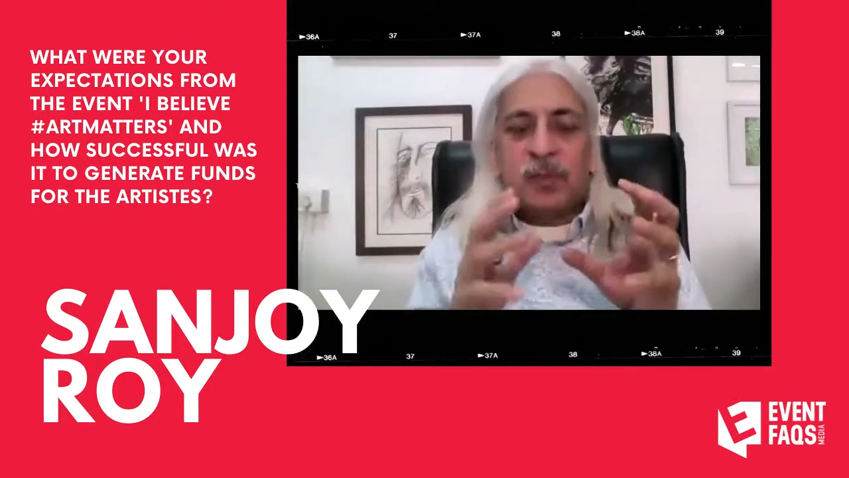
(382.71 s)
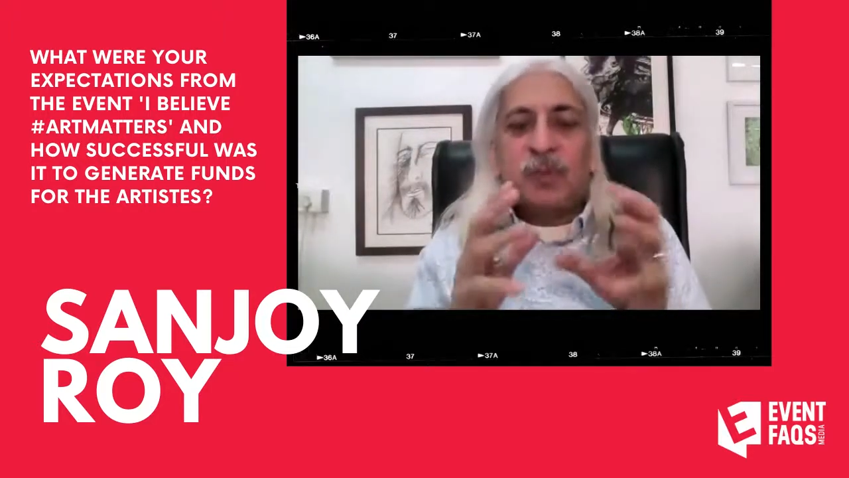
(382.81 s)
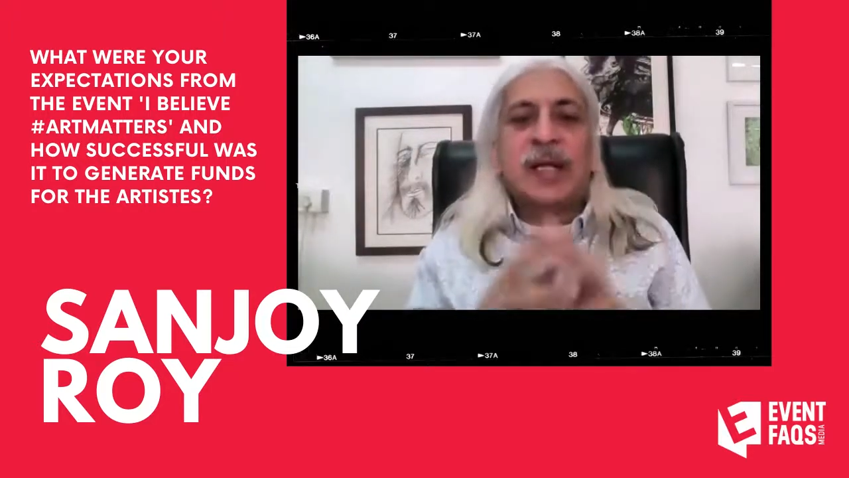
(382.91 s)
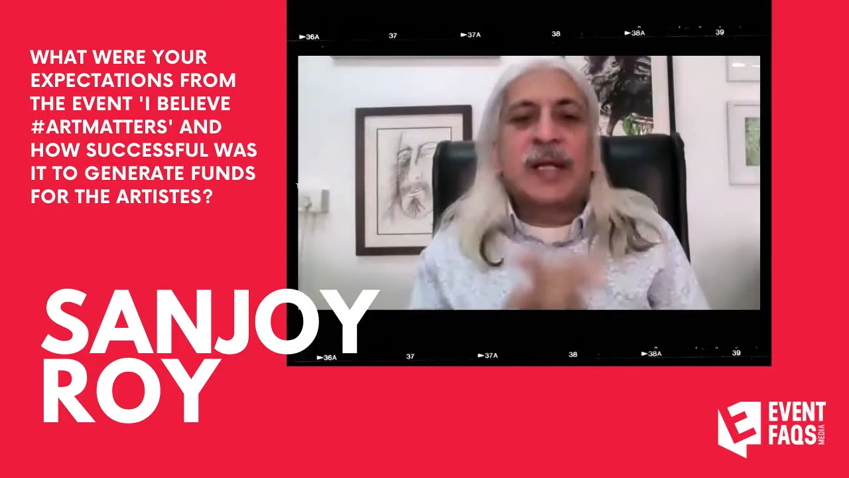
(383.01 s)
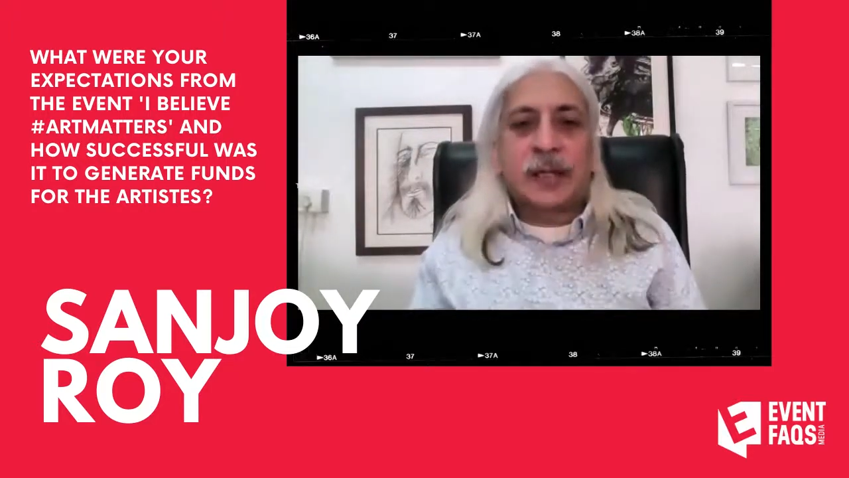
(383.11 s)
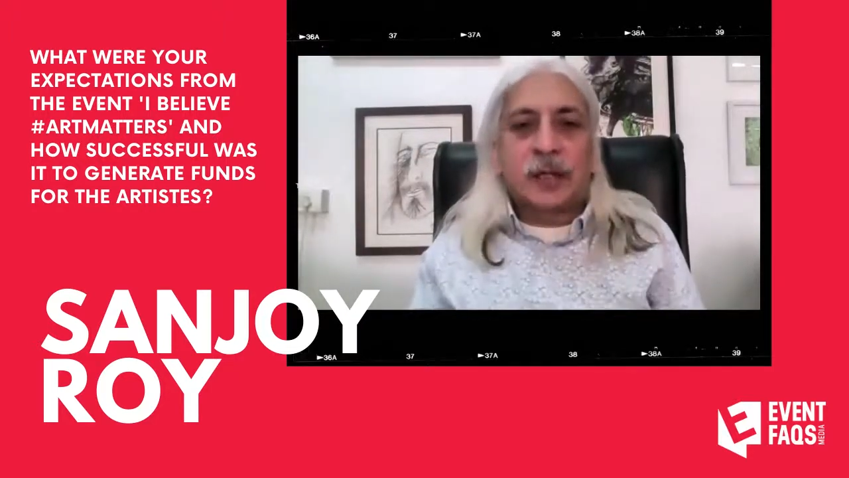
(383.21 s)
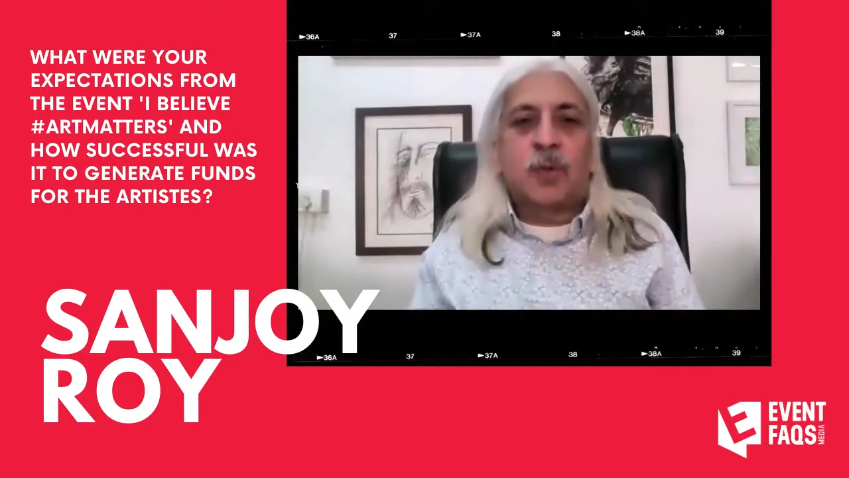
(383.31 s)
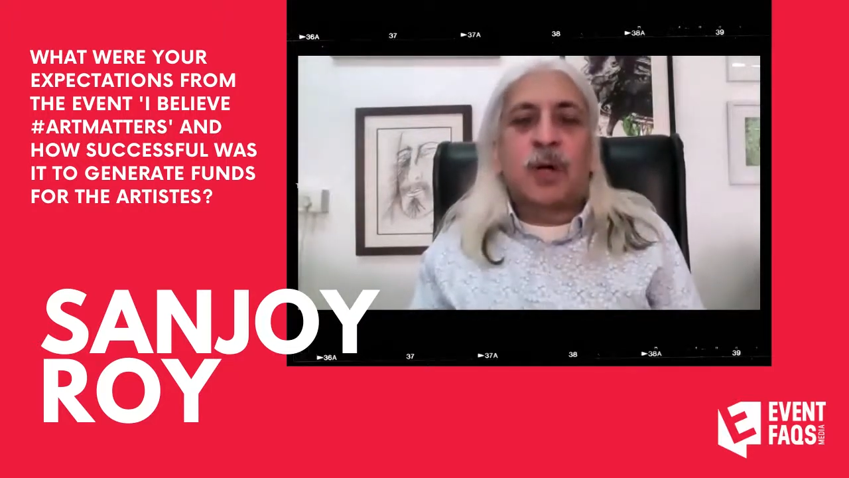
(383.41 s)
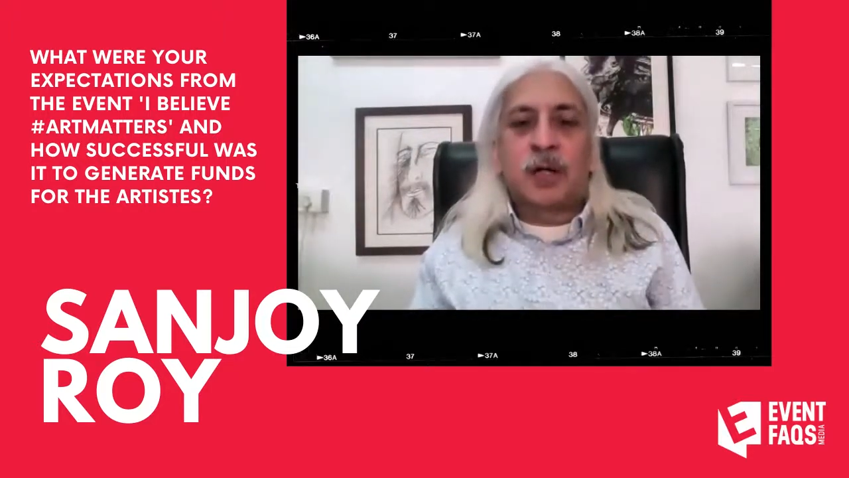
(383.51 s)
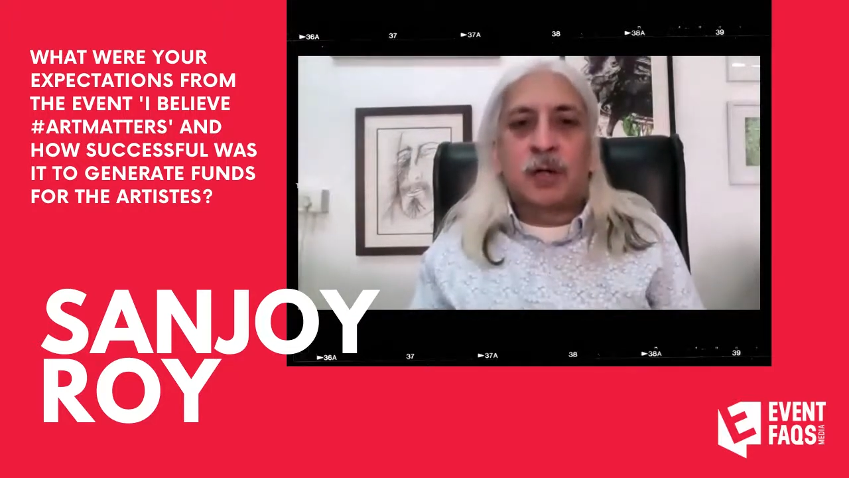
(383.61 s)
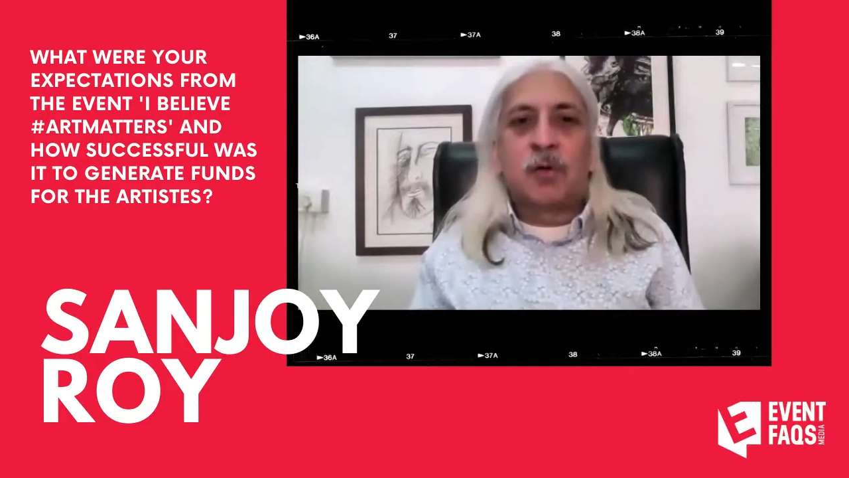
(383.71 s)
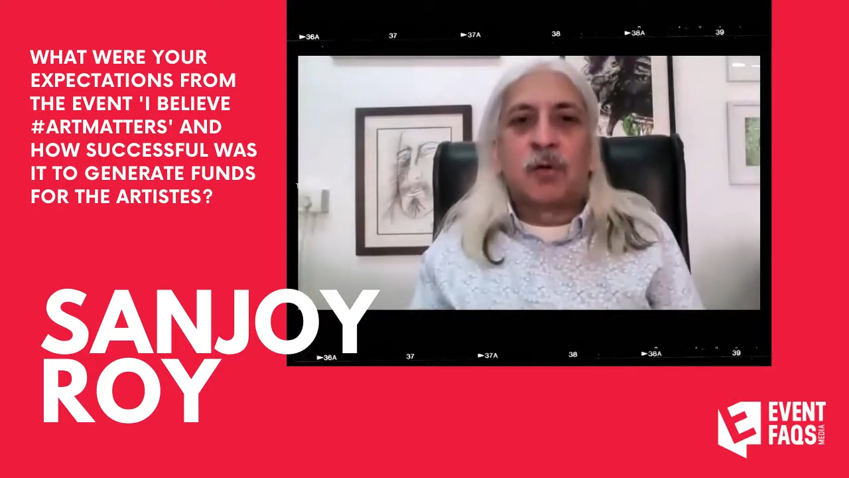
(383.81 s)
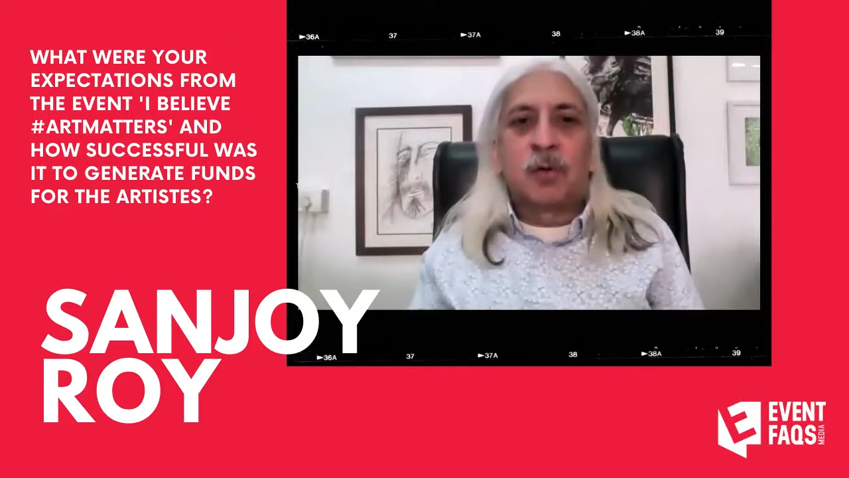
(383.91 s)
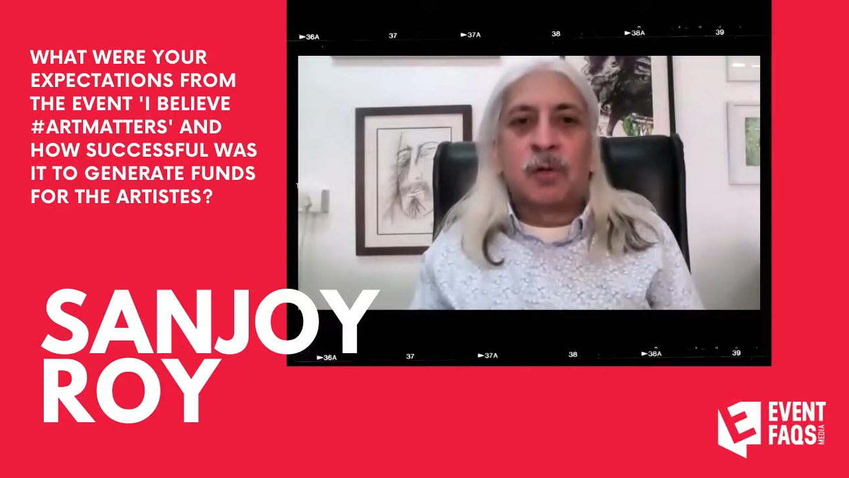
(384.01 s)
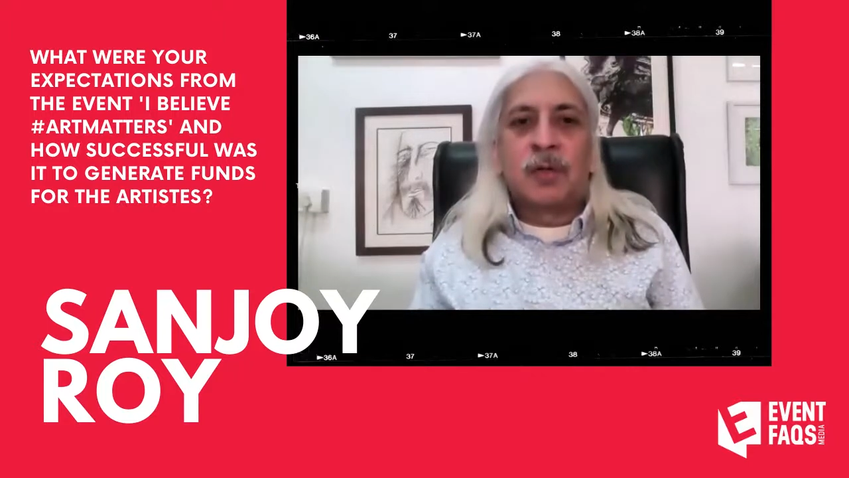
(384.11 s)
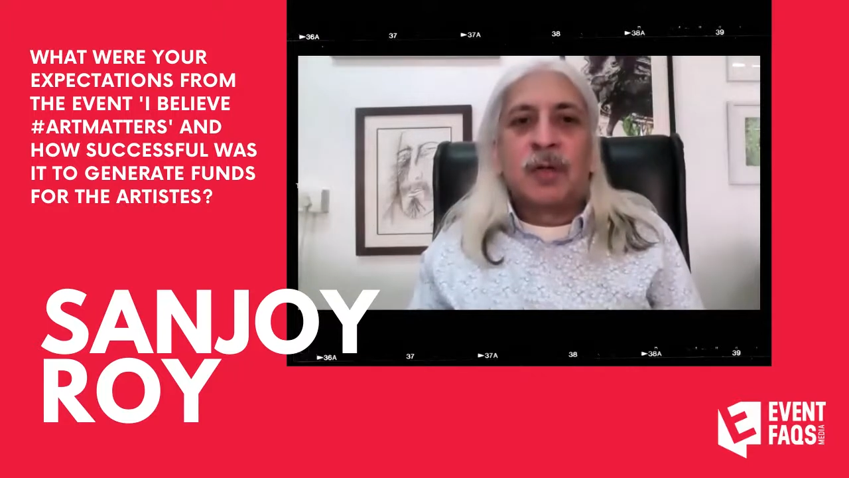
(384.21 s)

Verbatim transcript: we will get to our goal.